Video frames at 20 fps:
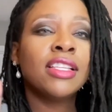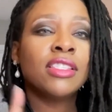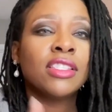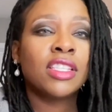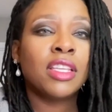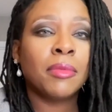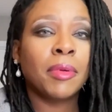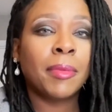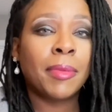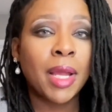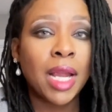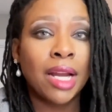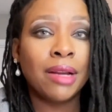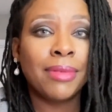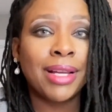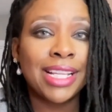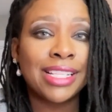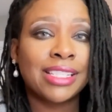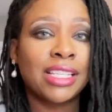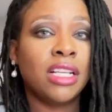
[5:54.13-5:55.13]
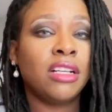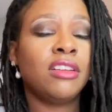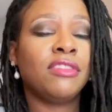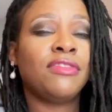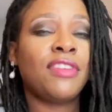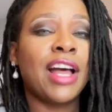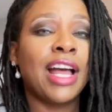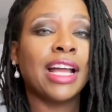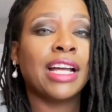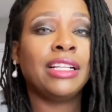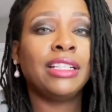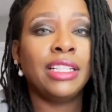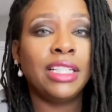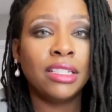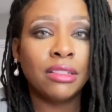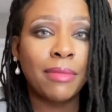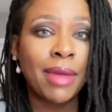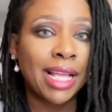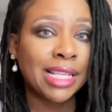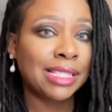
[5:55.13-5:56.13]
To prepare myself, I
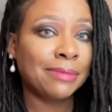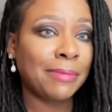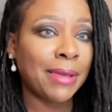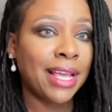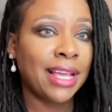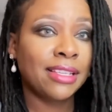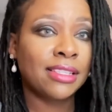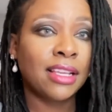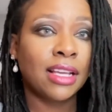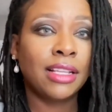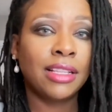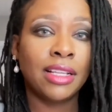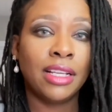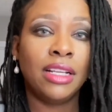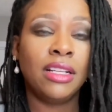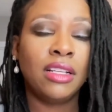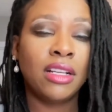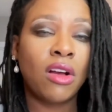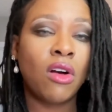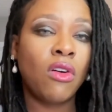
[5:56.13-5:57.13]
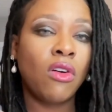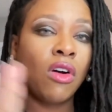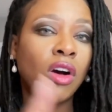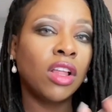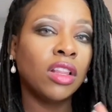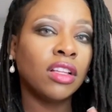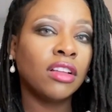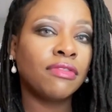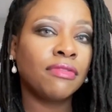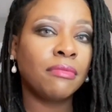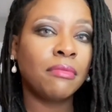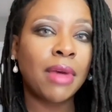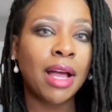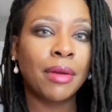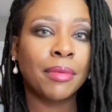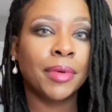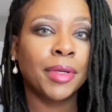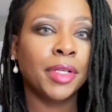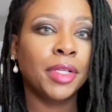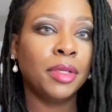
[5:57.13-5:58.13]
cleaned my space. I cleaned all of my
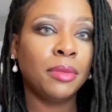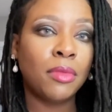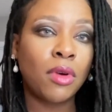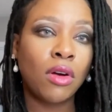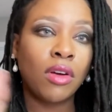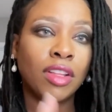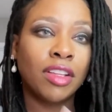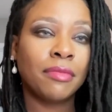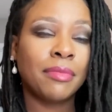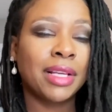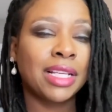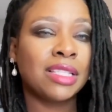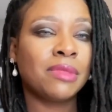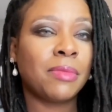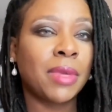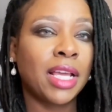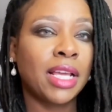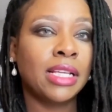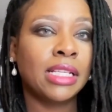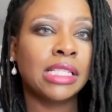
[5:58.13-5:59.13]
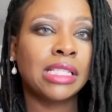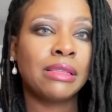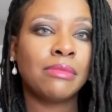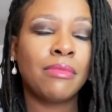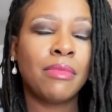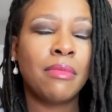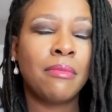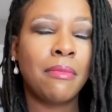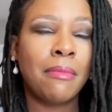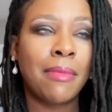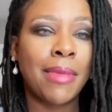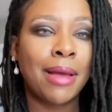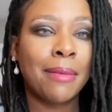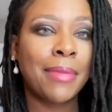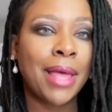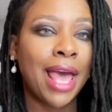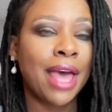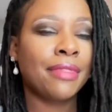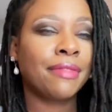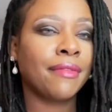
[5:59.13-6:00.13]
room, all of my space, my
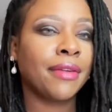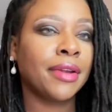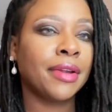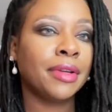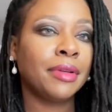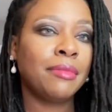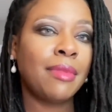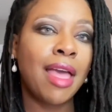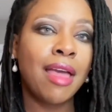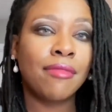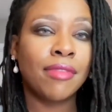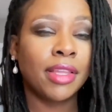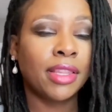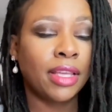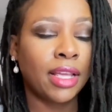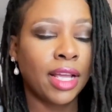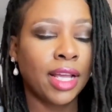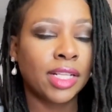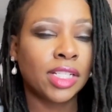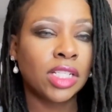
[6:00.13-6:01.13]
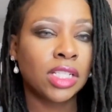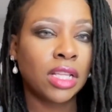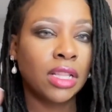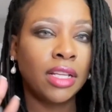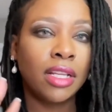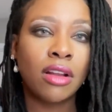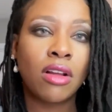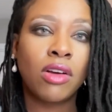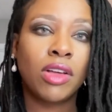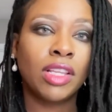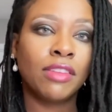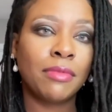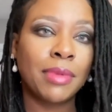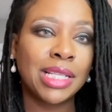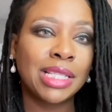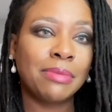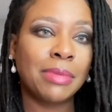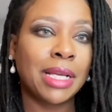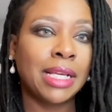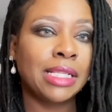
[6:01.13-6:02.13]
bathroom, everything. I just cleaned all of my
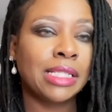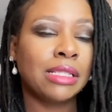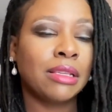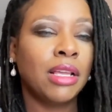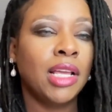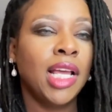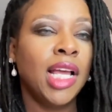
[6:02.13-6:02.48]
space,